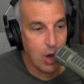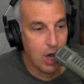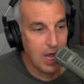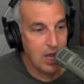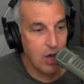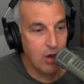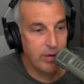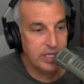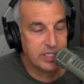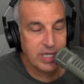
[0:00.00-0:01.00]
All I
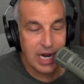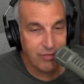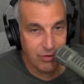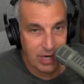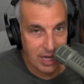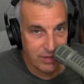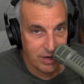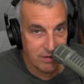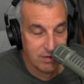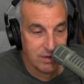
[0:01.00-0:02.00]
know is I threw it out
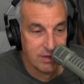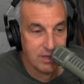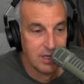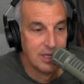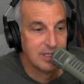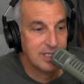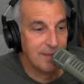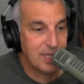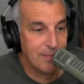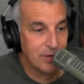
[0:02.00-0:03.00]
there.
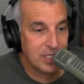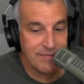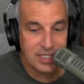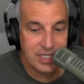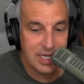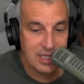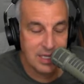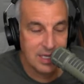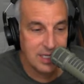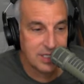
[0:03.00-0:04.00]
September
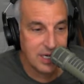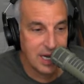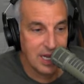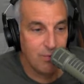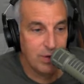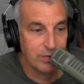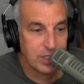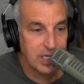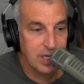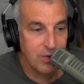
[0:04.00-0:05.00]
17th is tonight. We will
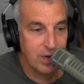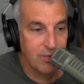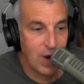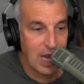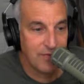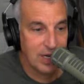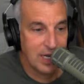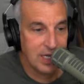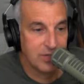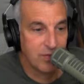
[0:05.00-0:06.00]
see you at Rockford
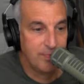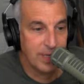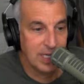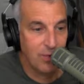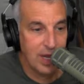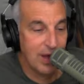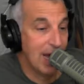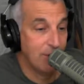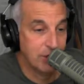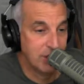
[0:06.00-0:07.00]
Lanes for Billy Wayne.
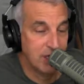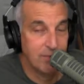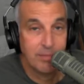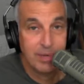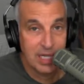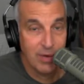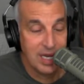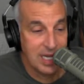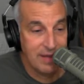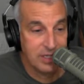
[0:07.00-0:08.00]
I won't see you, but Billy
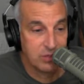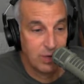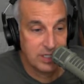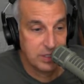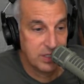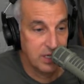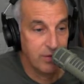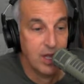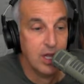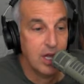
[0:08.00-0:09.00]
Wayne Davis wants to see you.